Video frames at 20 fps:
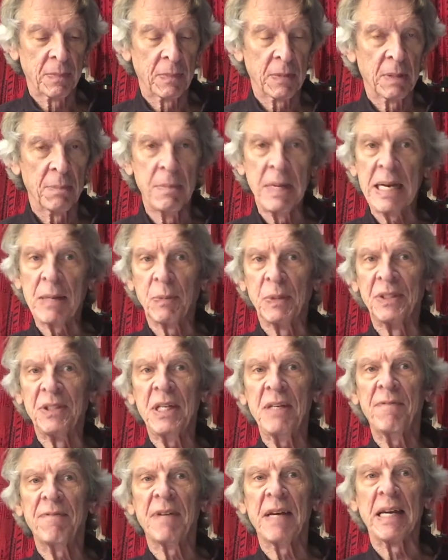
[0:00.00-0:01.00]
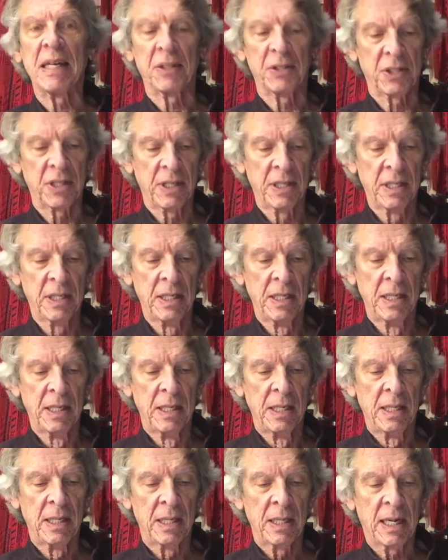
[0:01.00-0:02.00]
Man, was he fast.
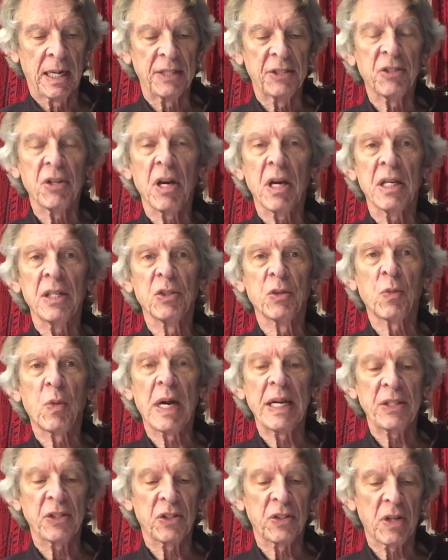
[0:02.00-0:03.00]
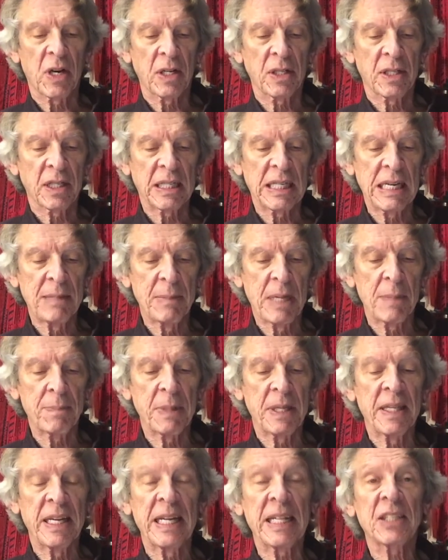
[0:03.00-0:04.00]
I saw his right start to come up,
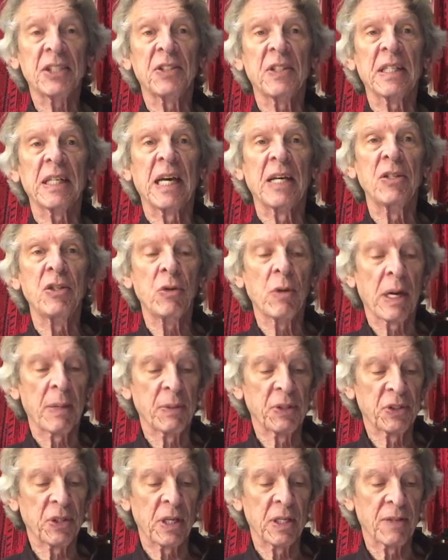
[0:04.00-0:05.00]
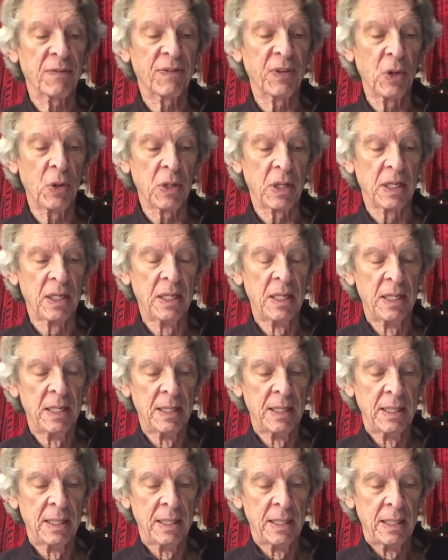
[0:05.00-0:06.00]
and the next thing I knew I was on the floor.
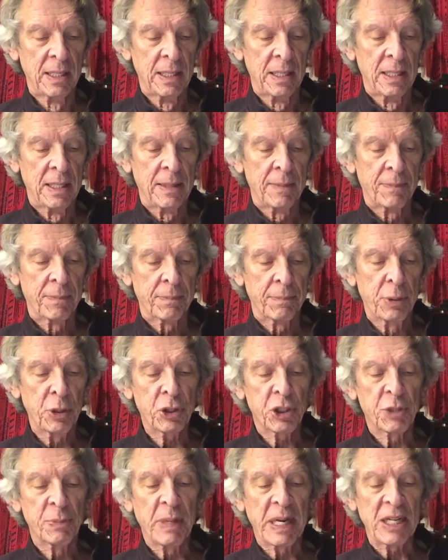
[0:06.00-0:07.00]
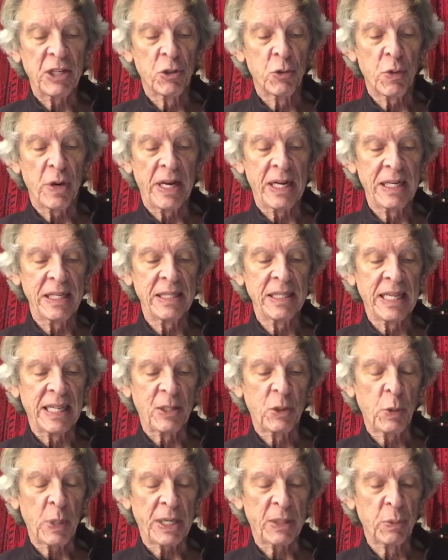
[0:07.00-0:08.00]
Pushed by adrenaline and
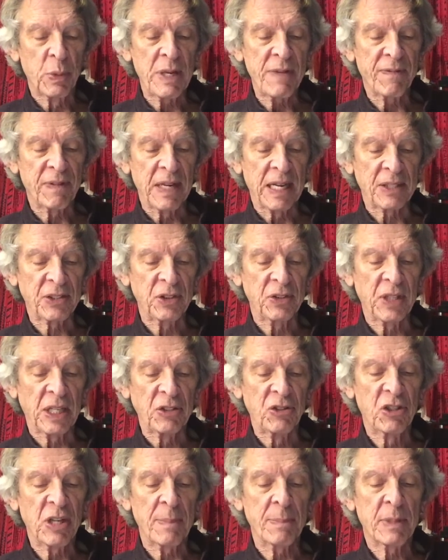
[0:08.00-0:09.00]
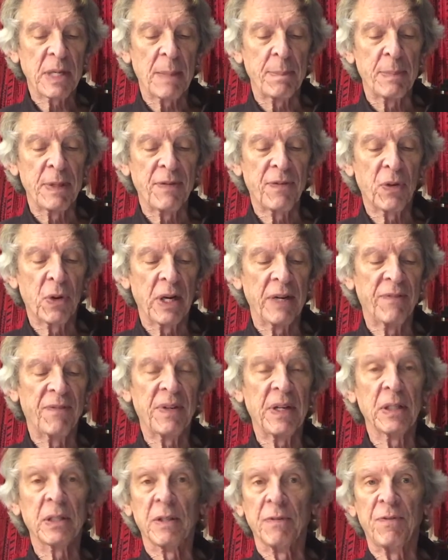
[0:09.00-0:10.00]
quick reflexes, I jumped up before I'd
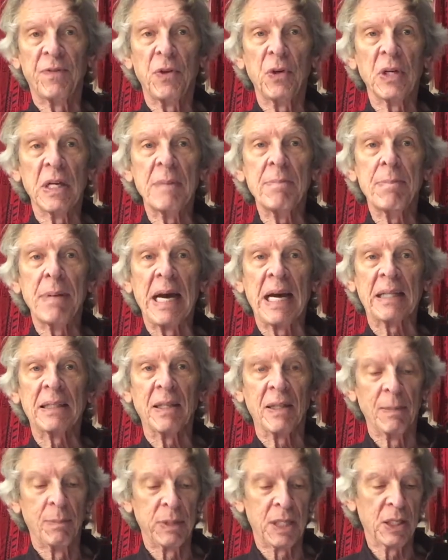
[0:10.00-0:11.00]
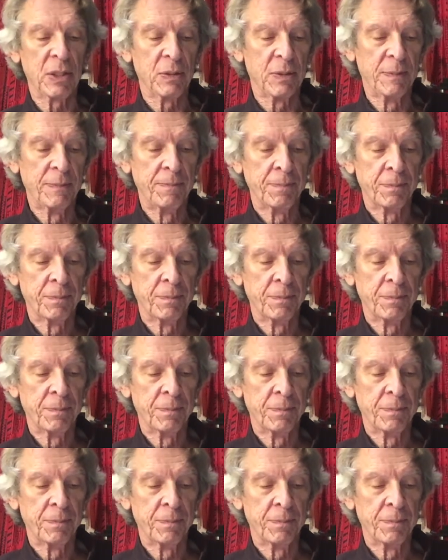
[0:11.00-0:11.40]
felt the full impact of the blow.